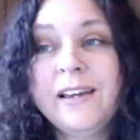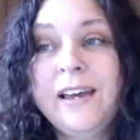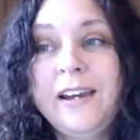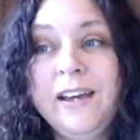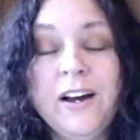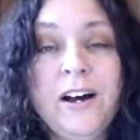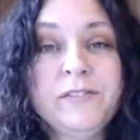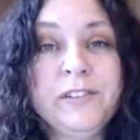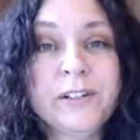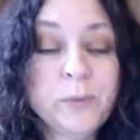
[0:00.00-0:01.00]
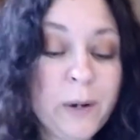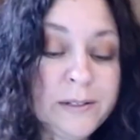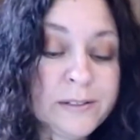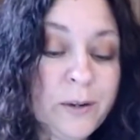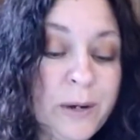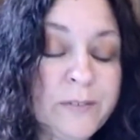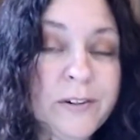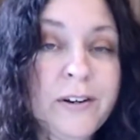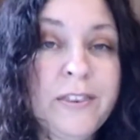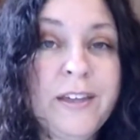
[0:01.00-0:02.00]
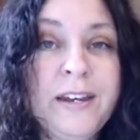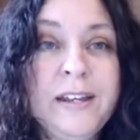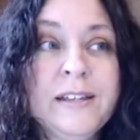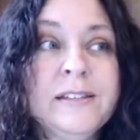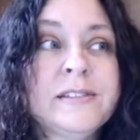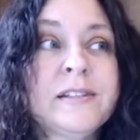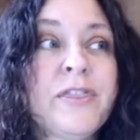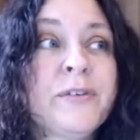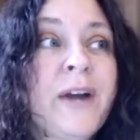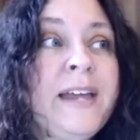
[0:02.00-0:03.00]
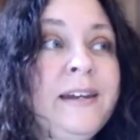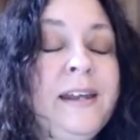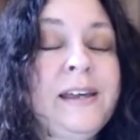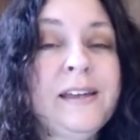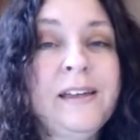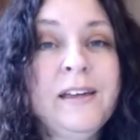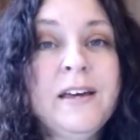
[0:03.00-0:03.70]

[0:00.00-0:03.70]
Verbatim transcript: any conflict whatsoever that is threatening